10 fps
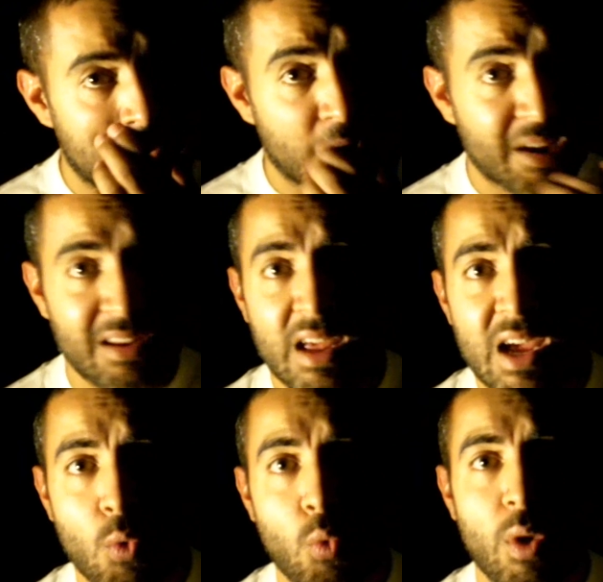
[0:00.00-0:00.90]
look at
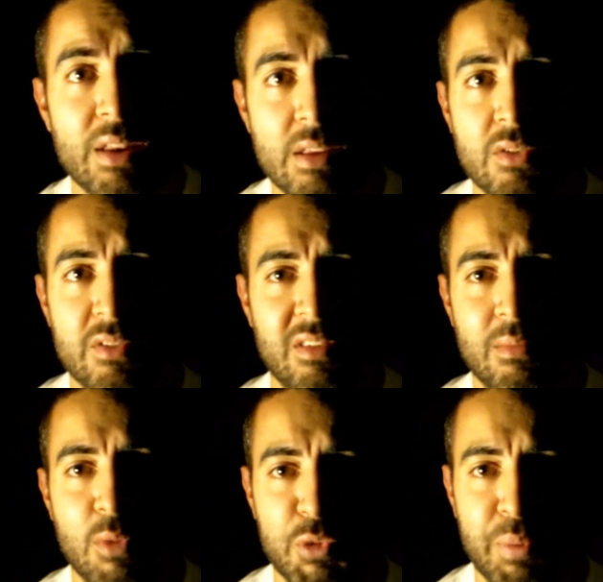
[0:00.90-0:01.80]
what news is
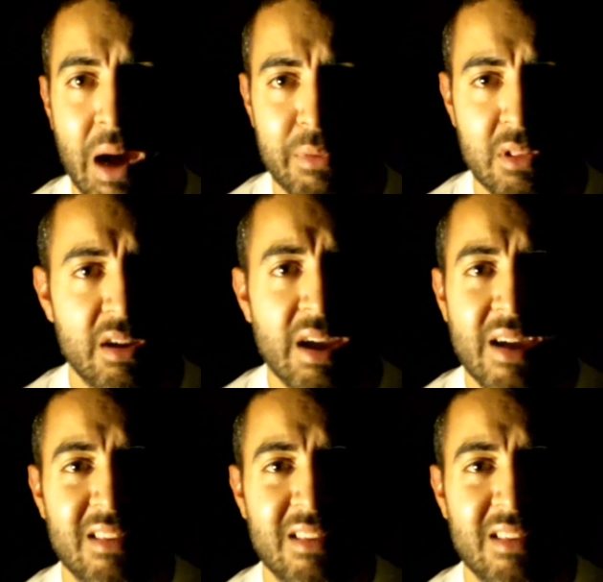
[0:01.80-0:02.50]
the most popular,